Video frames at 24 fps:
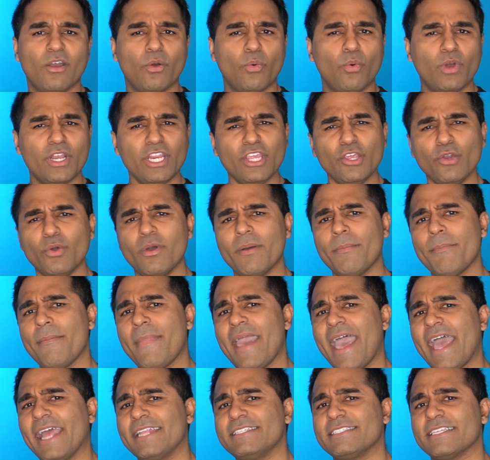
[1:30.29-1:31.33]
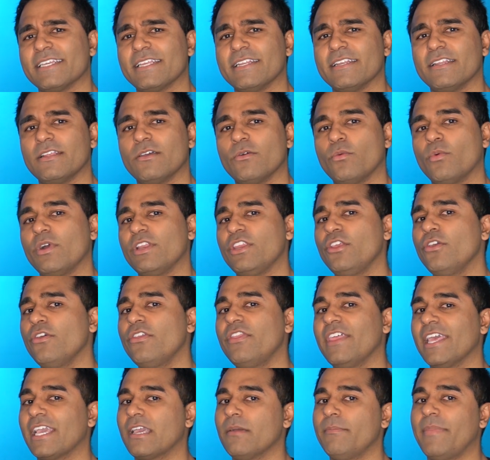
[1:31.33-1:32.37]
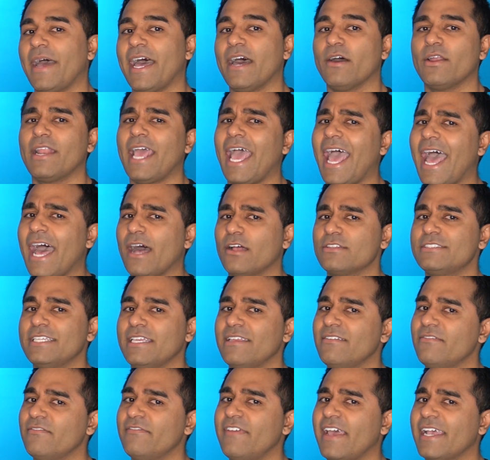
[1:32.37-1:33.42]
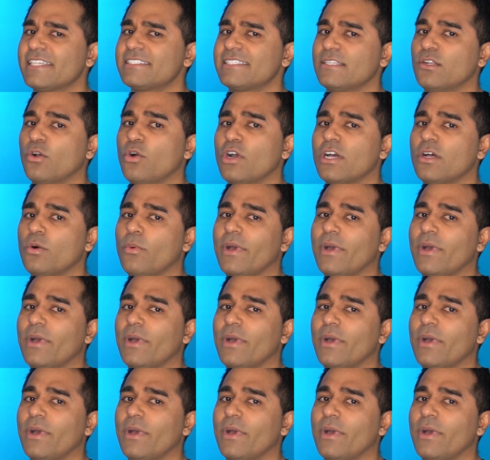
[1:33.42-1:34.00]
What do you imagine when you think about how to invest in oil